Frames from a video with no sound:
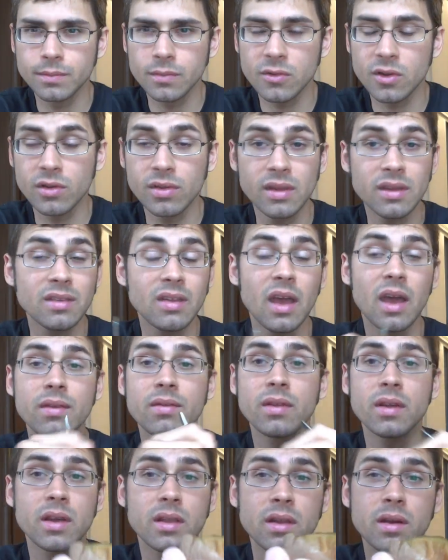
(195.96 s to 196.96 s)
So these
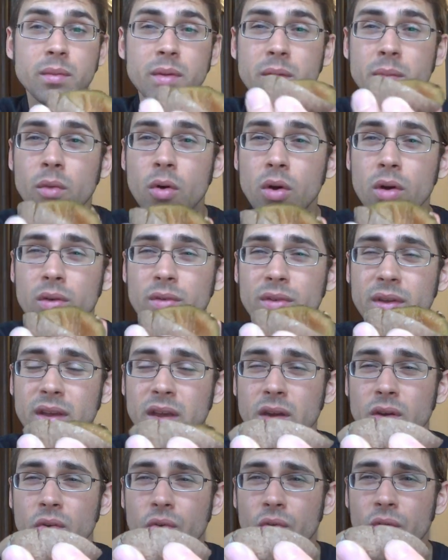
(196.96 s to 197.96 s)
have like a little bit more of like
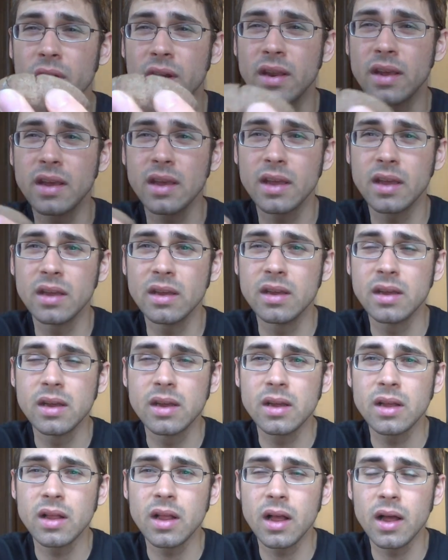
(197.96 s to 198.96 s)
a gritty,
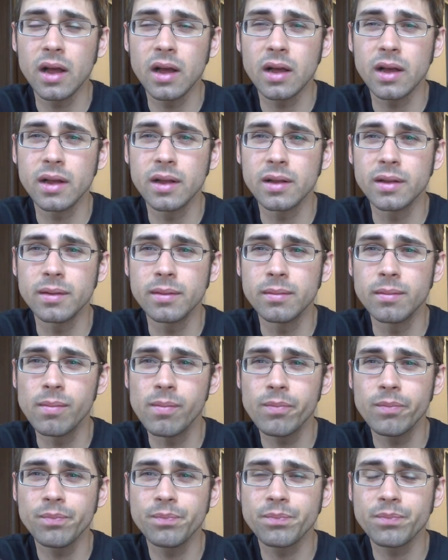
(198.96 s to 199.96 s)

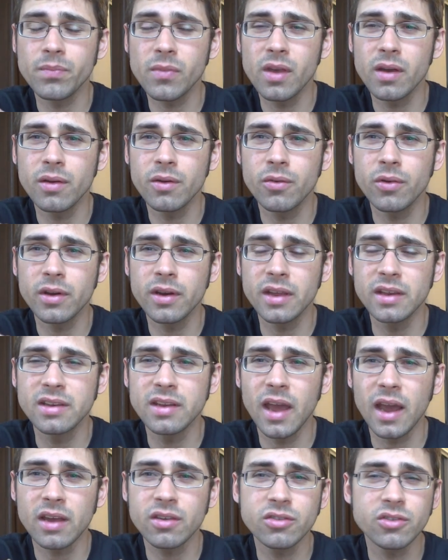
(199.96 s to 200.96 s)
um, gritty
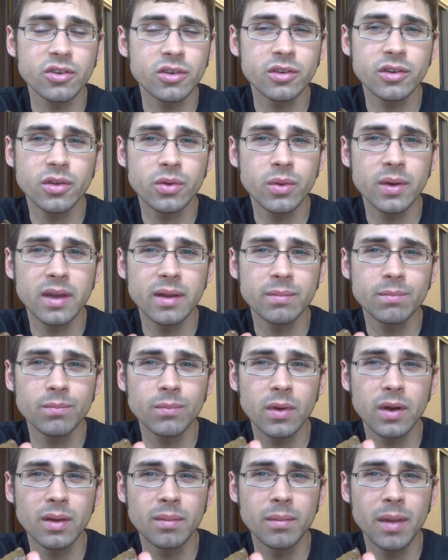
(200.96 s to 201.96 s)
texture to it,
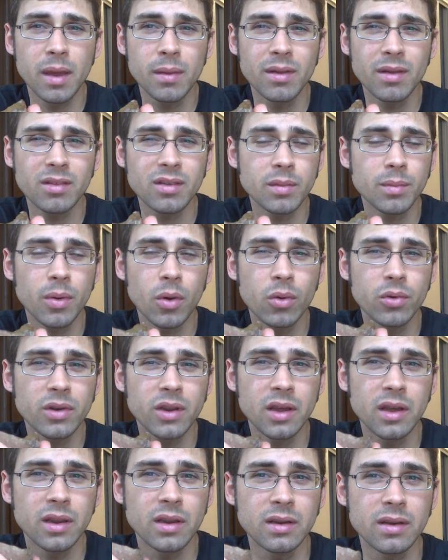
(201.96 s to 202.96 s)
when a Mamey Sapote
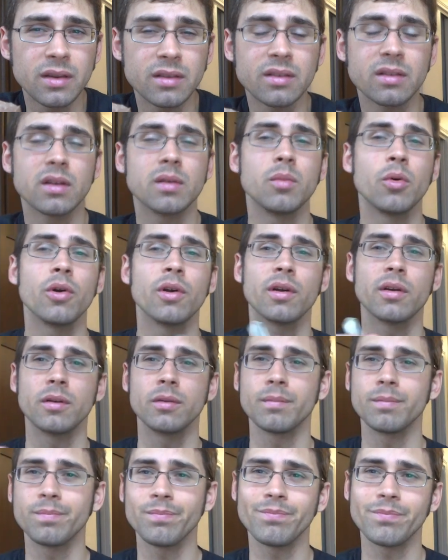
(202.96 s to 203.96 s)
is a little
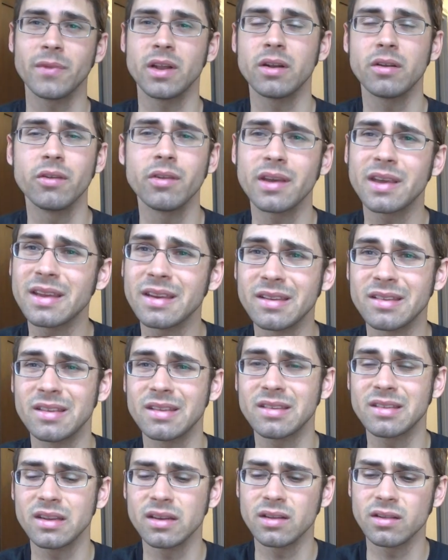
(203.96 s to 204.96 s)
more, I don't know, like
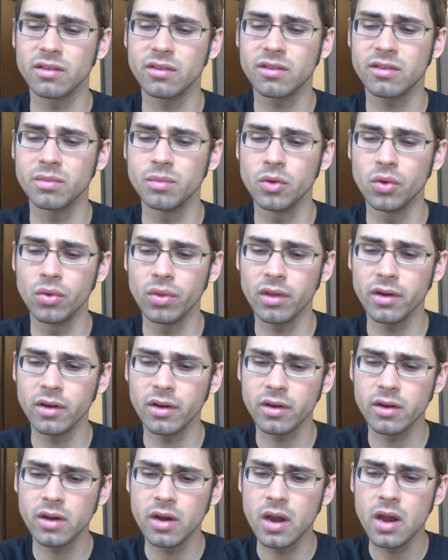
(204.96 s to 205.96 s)
consistent, a little
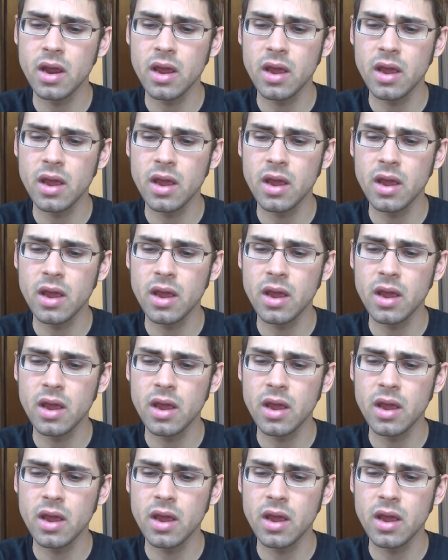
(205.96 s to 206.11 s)
smoother.